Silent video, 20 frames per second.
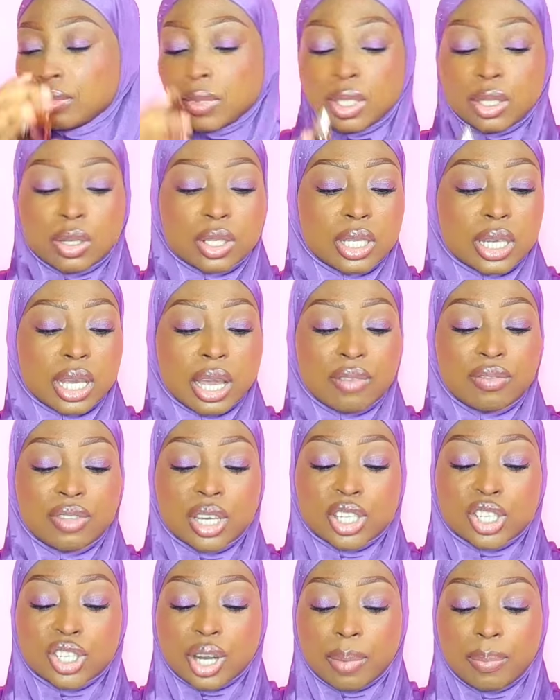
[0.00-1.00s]
It doesn't have
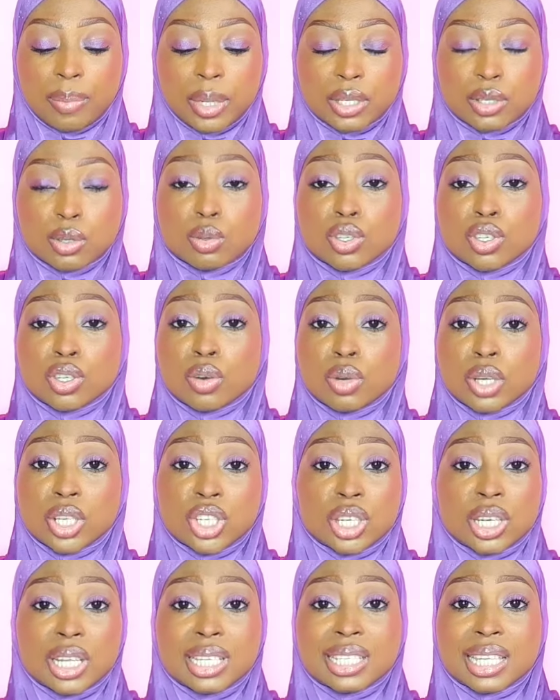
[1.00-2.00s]
that sharpness or
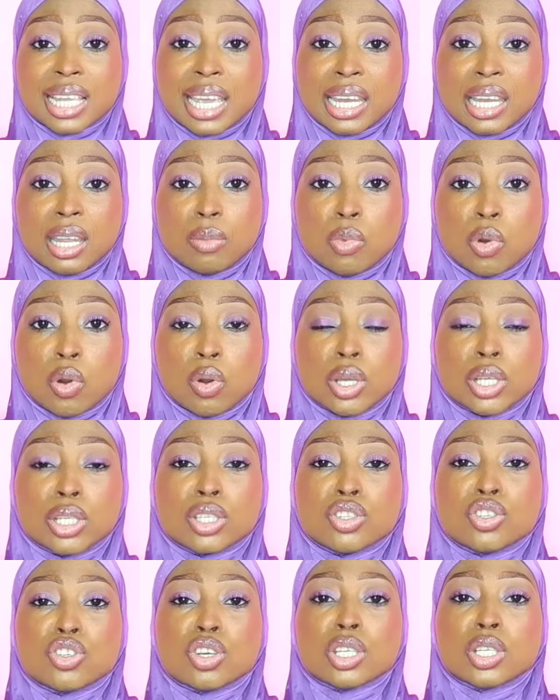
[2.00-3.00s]
screechiness anymore.
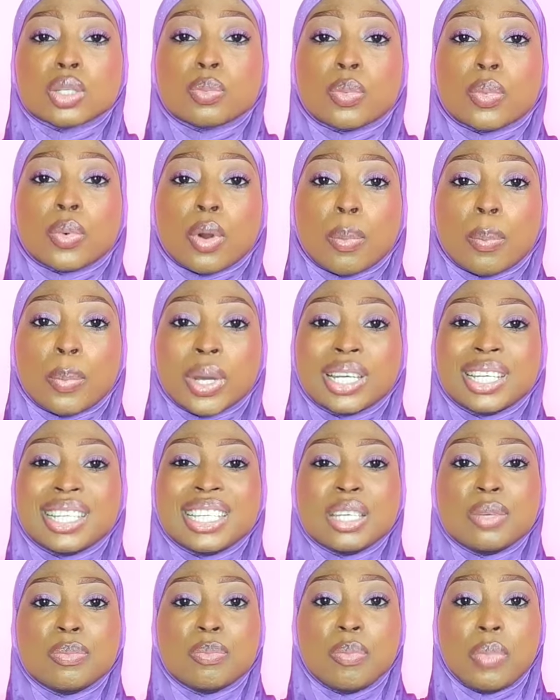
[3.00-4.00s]
It is just
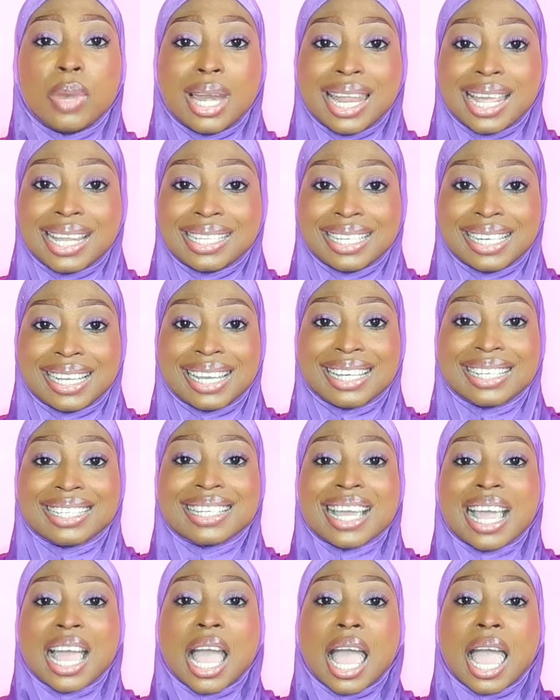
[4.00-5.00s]
properly
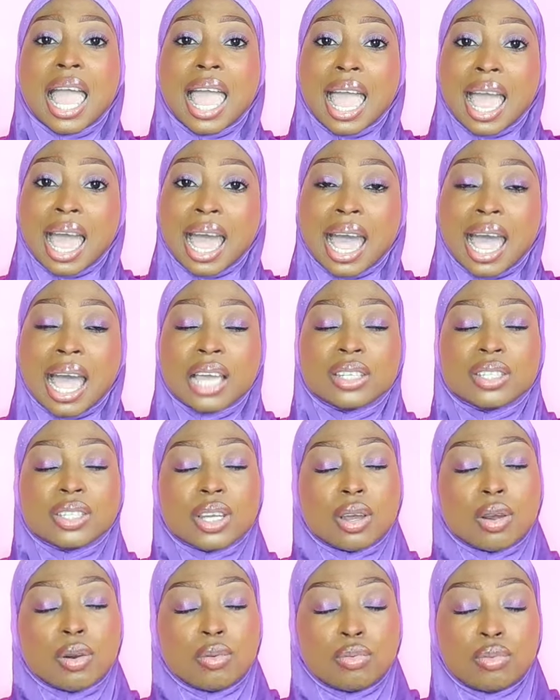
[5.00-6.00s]
blended
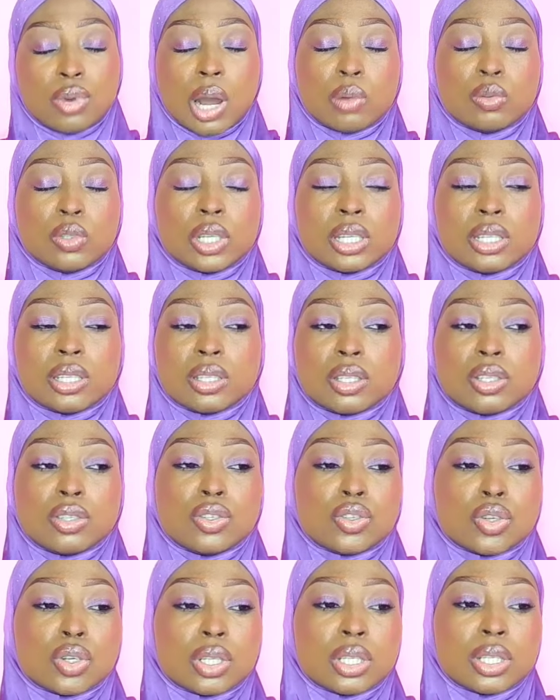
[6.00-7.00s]
and rounded. It
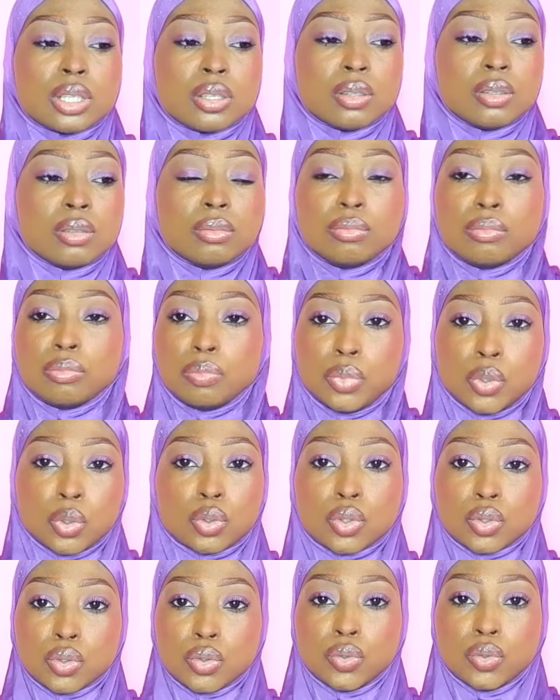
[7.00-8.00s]
is just
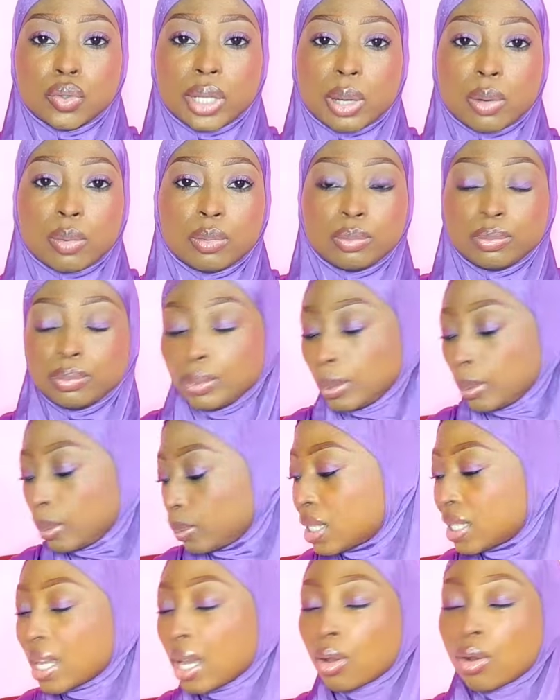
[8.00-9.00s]
beautiful now.
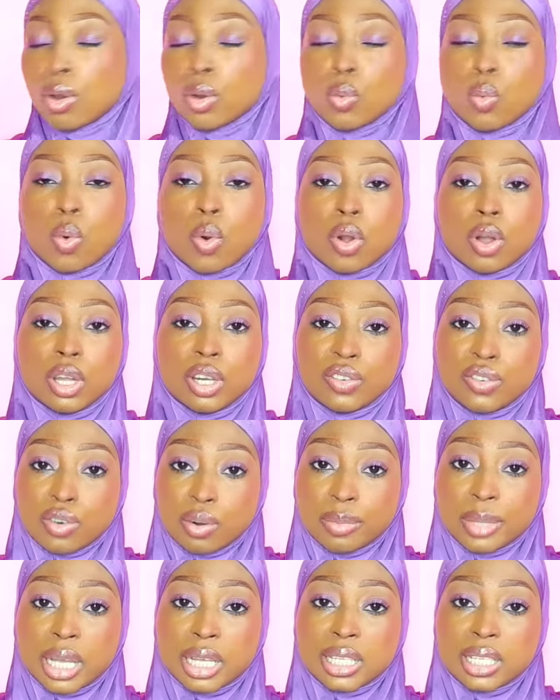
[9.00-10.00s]
The second one
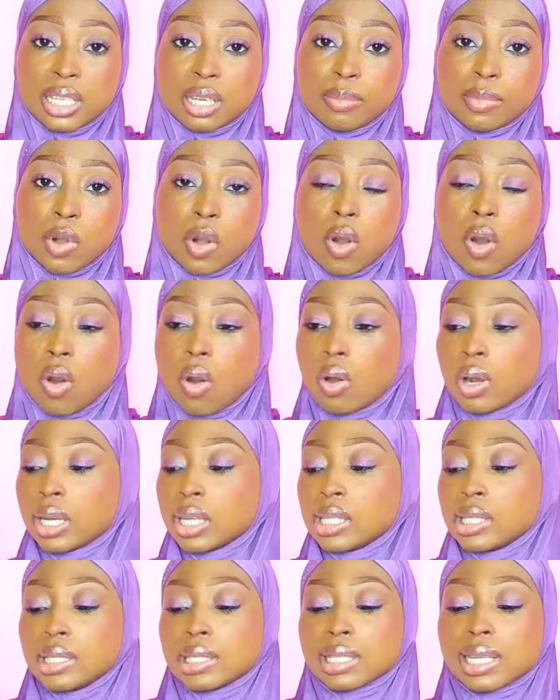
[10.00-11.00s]
from that same haul
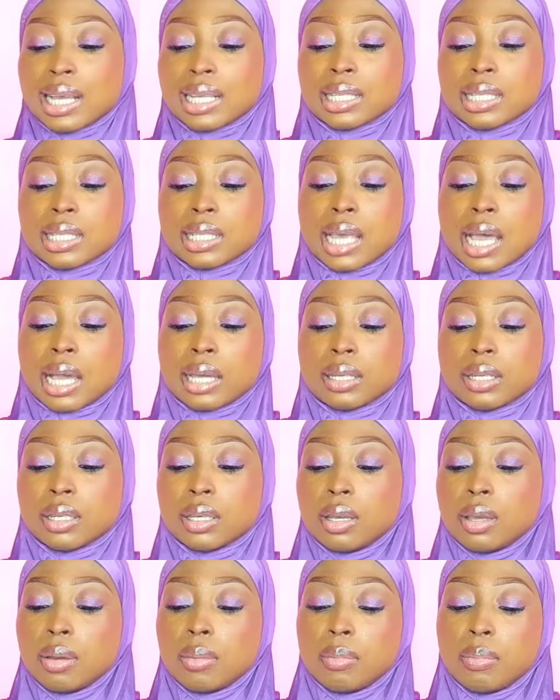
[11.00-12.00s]
is Asad
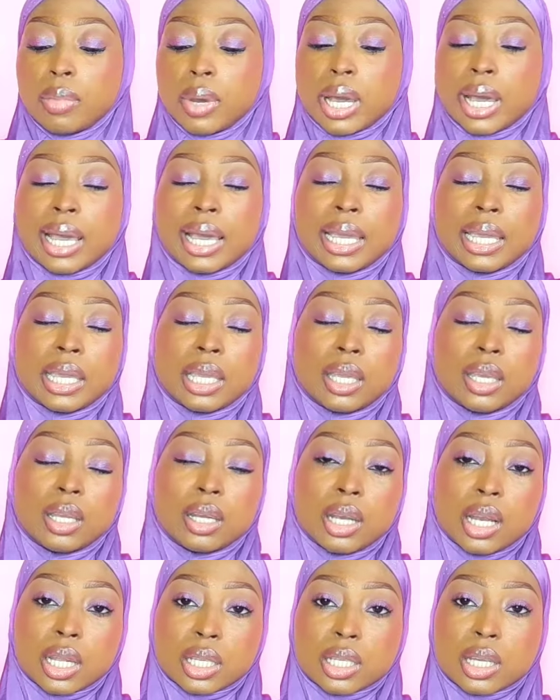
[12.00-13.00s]
by
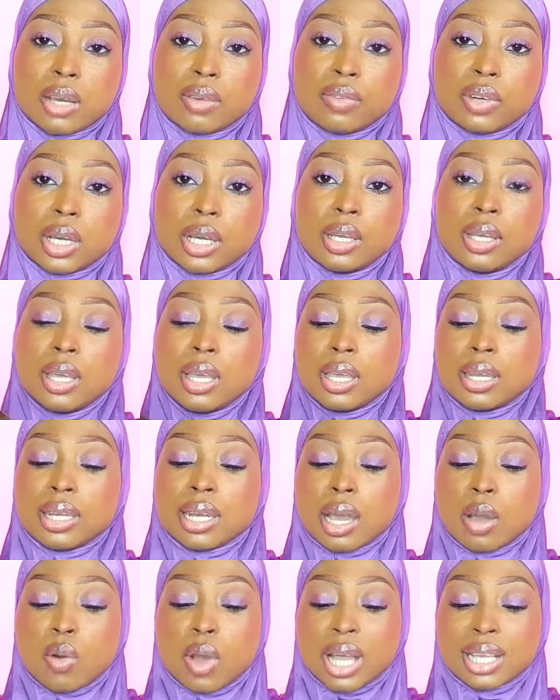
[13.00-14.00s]
Lattafa.
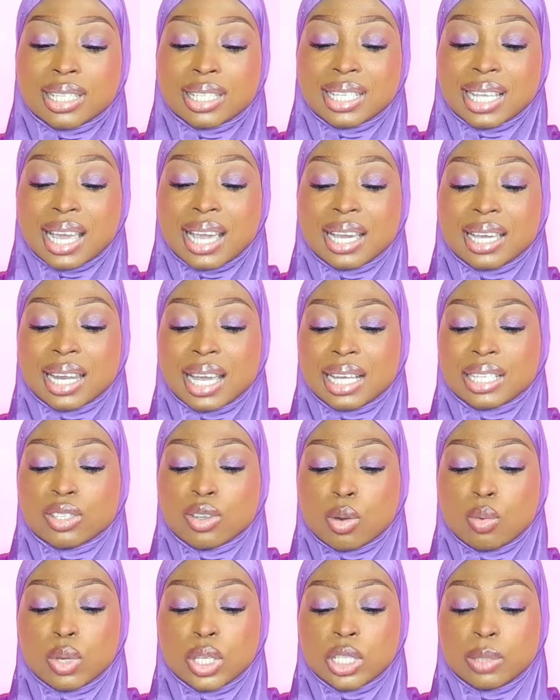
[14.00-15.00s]
Now Asad has
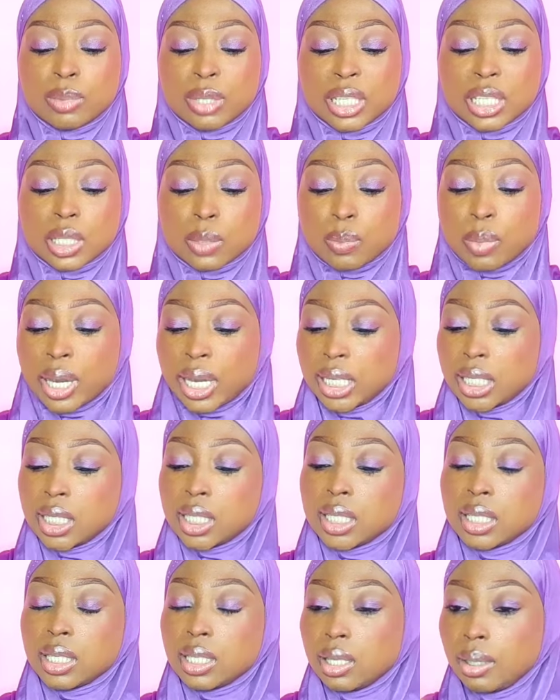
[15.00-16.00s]
always been
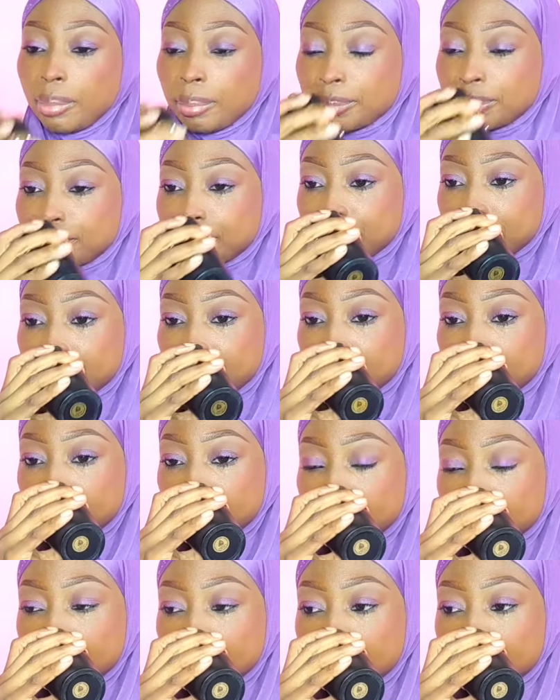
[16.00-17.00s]
spicy
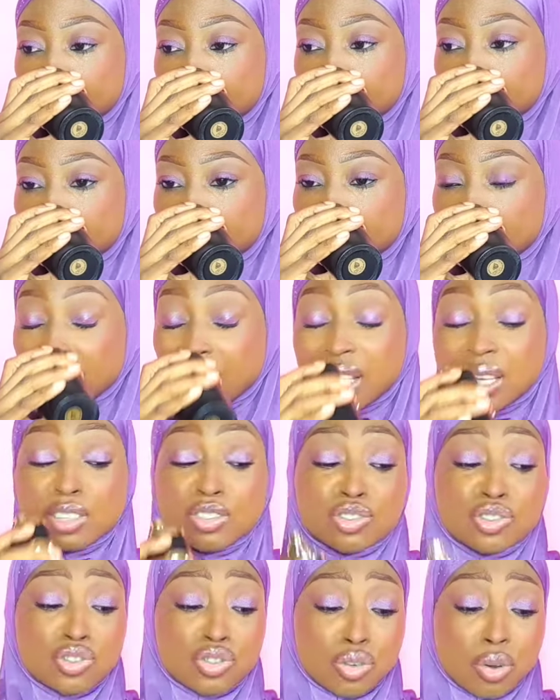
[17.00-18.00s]

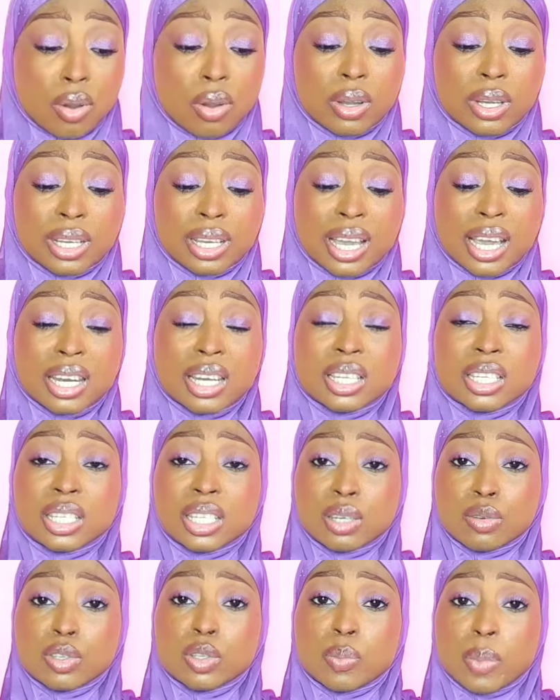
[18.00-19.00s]
and strong, and it's
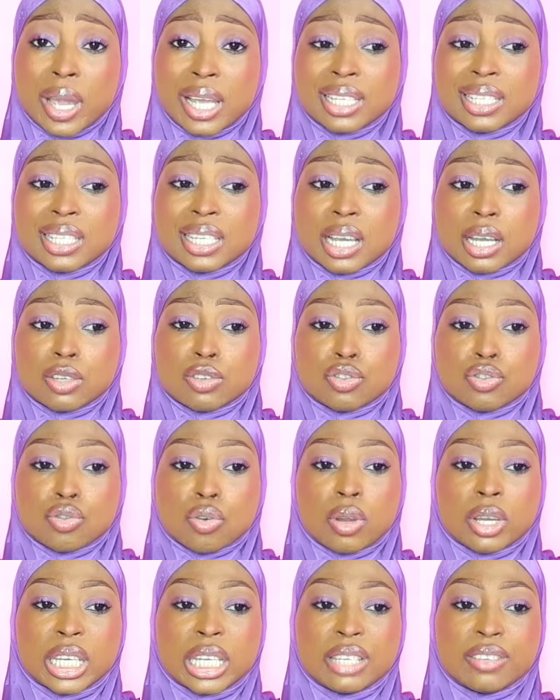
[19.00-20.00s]
still spicy and
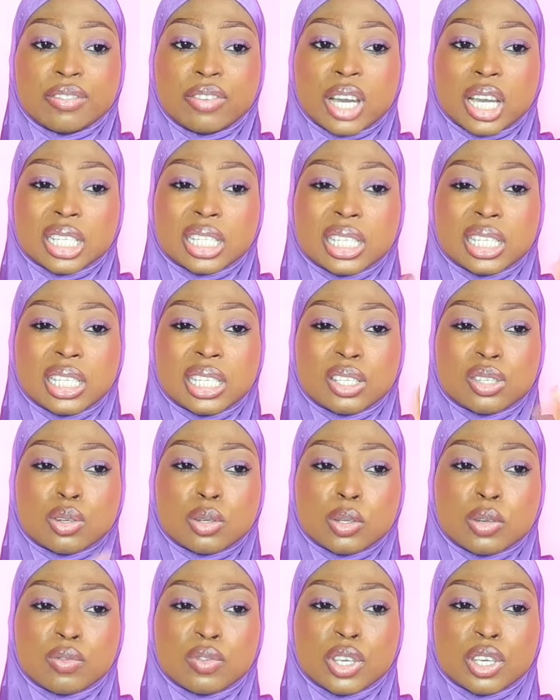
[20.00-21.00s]
strong. In fact, it
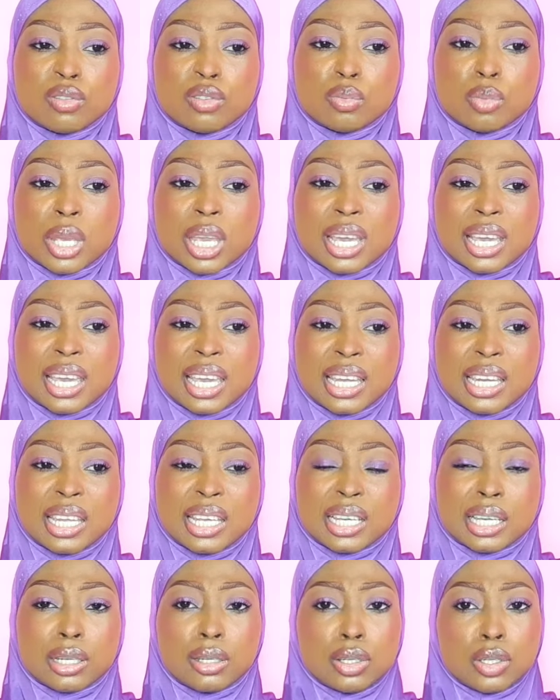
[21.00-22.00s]
sort of gives me a
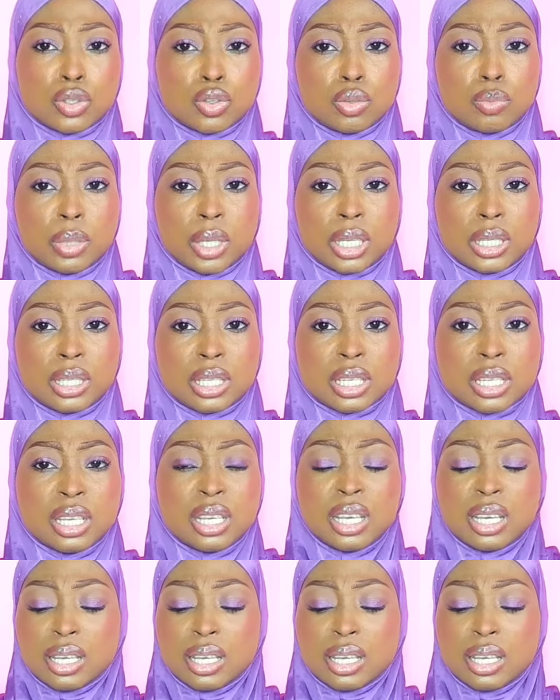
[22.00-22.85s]
headache a little bit.